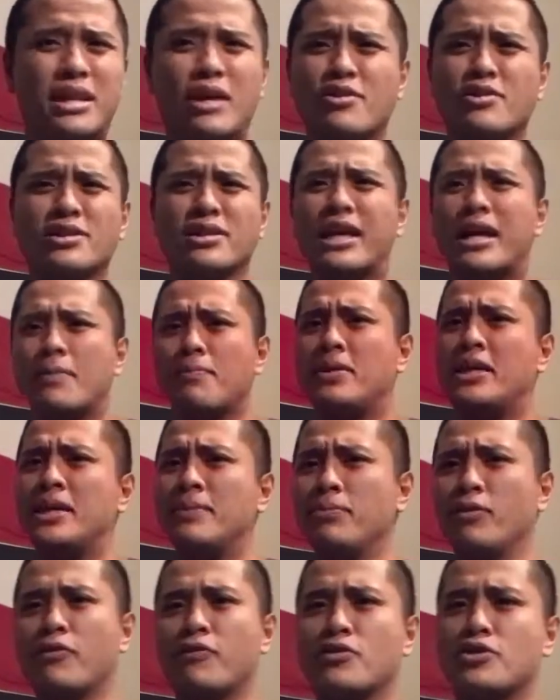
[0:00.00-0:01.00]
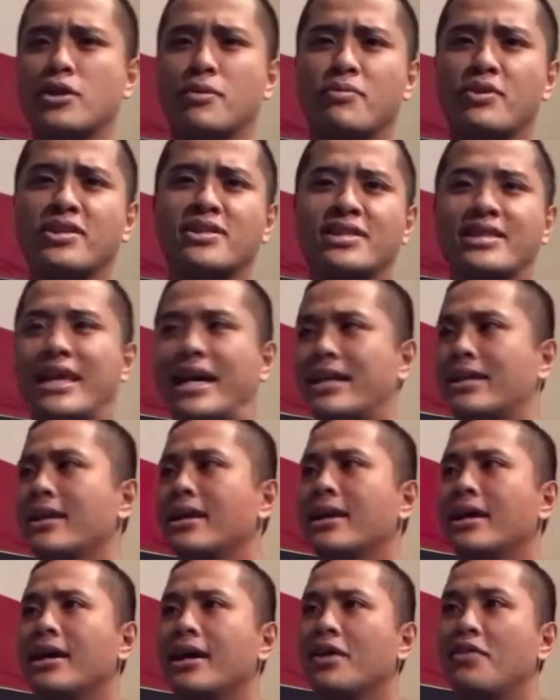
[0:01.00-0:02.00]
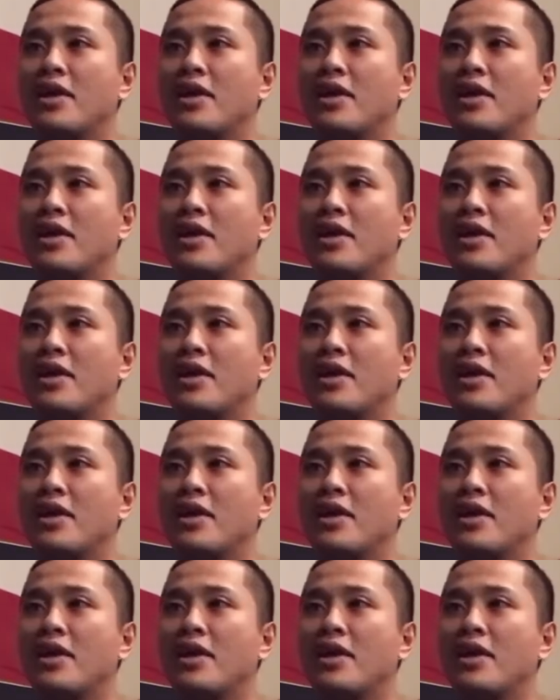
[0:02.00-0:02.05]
Now, there's a lot of people for some reason that